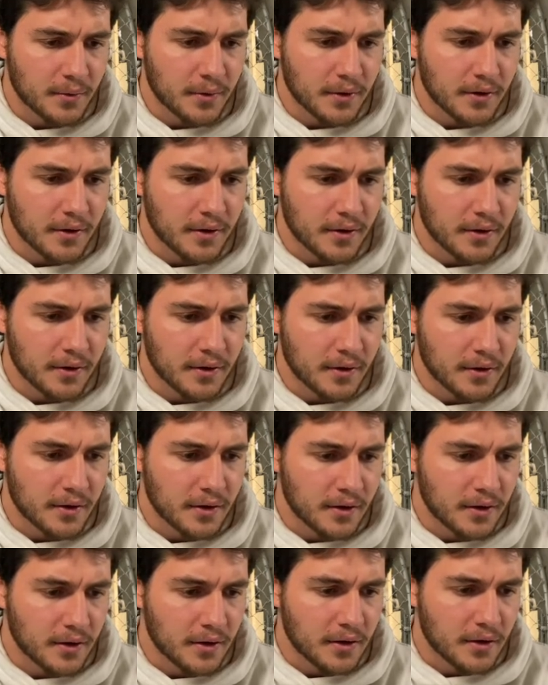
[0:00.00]

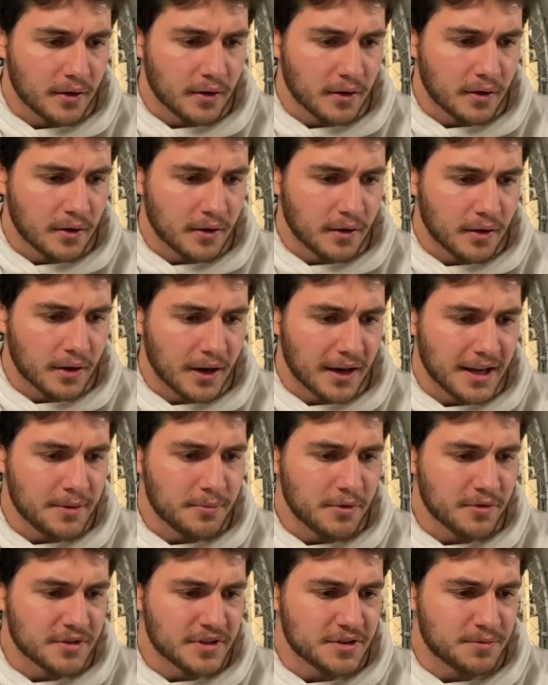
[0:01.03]
And he
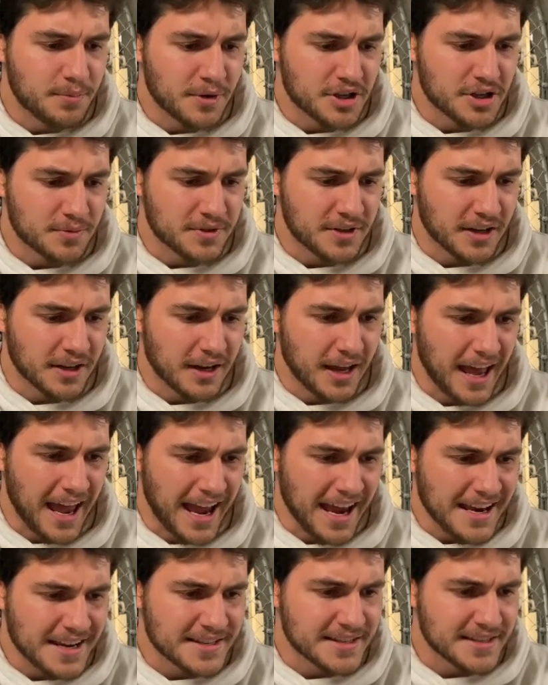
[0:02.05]
moves his bishop to
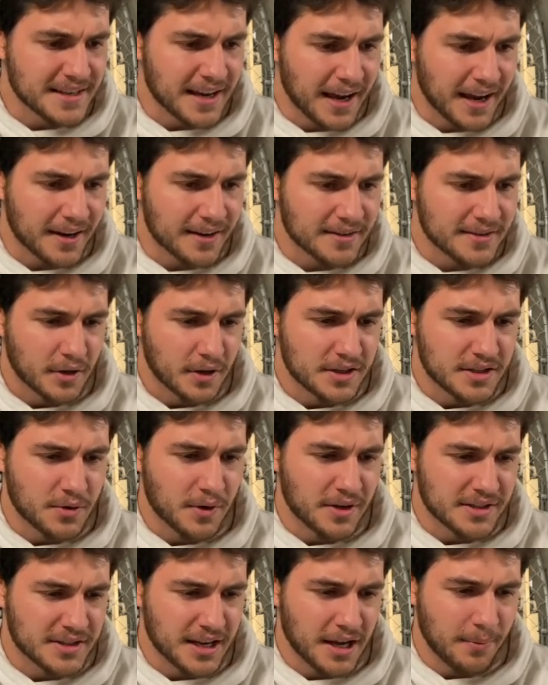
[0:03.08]
a6 because he
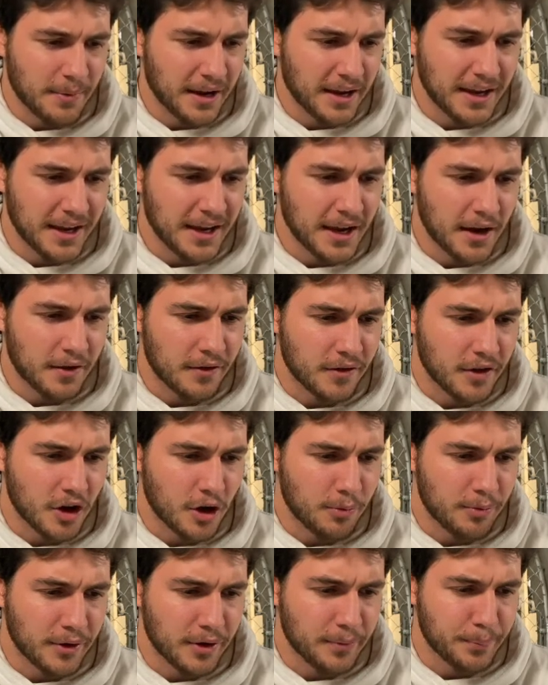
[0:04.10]
wants to get my king out in the
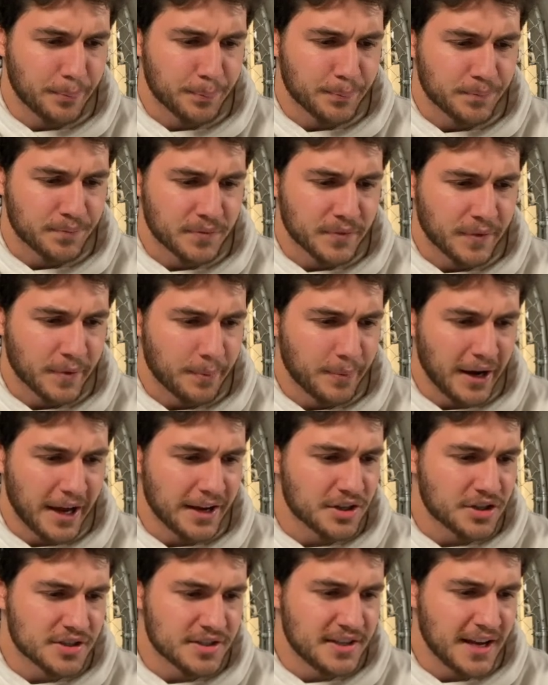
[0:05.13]
open. But I
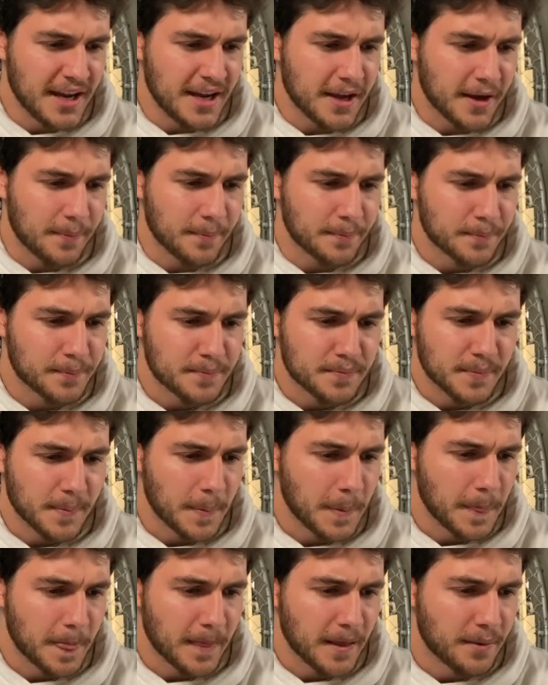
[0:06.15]
can just take him.
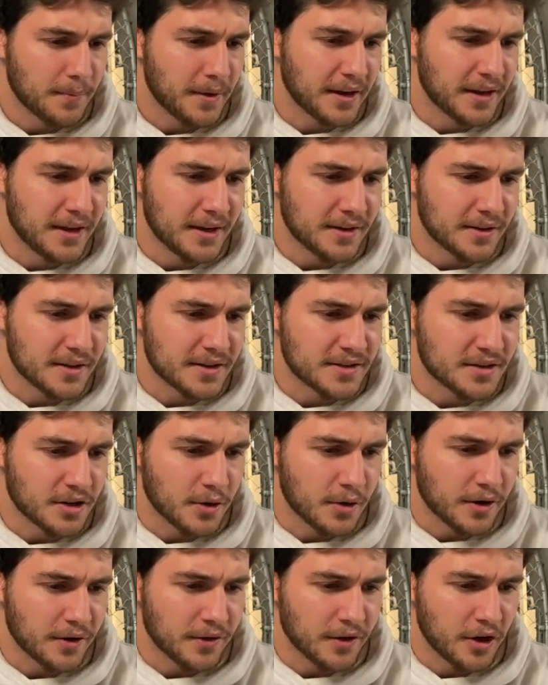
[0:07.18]
And my king doesn't go
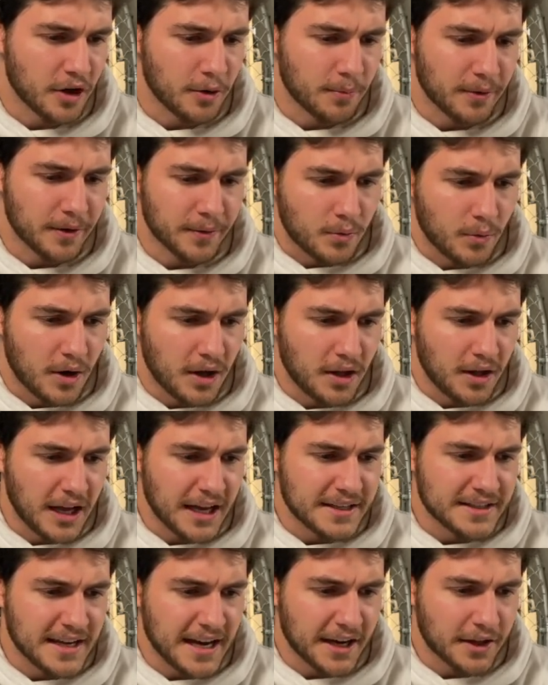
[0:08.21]
out in the open. Well, I
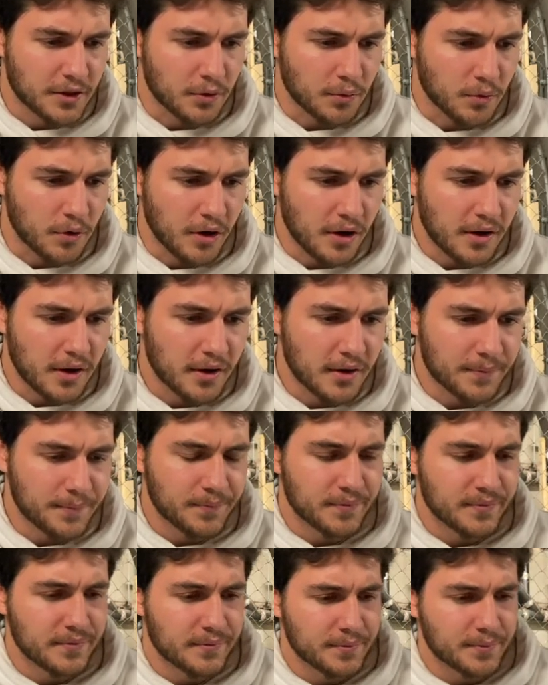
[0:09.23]
attack the rook.
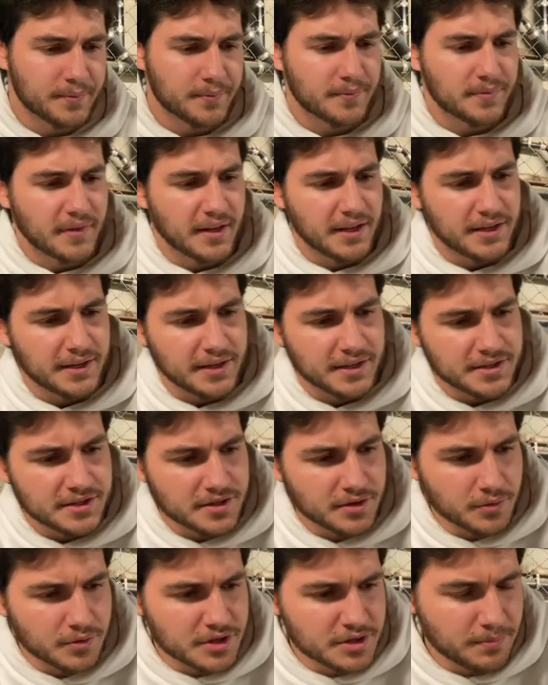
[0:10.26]
He needs to
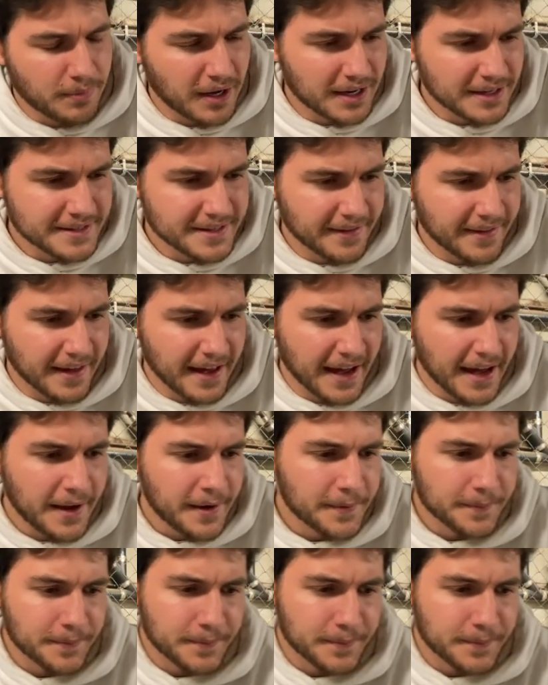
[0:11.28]
respond to that.